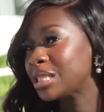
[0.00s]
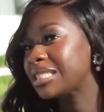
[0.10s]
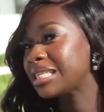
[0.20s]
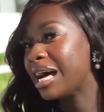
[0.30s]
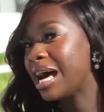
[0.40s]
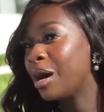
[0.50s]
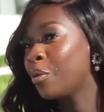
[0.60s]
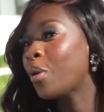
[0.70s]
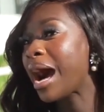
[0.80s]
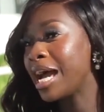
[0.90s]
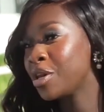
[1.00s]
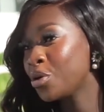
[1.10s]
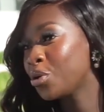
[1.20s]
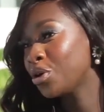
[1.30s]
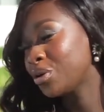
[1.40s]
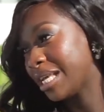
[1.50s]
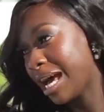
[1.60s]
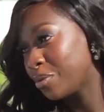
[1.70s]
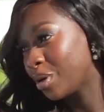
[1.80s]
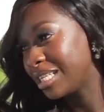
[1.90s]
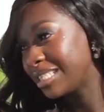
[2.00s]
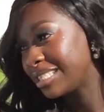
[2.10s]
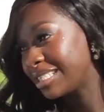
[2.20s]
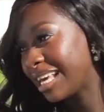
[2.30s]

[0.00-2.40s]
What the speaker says: Just, I know who your dad was.